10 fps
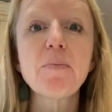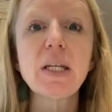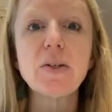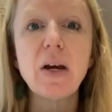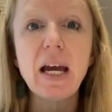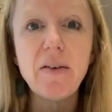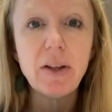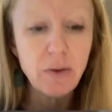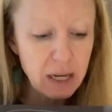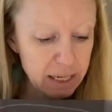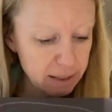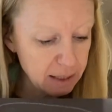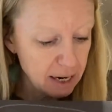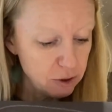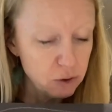So I have a little S
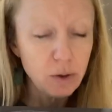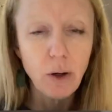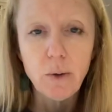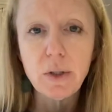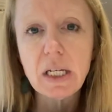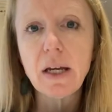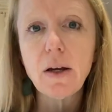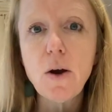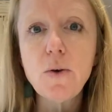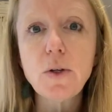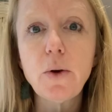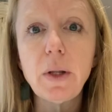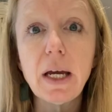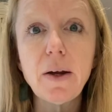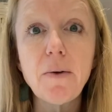slash OZ, ozone
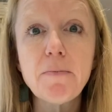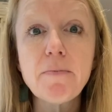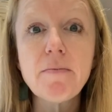layer.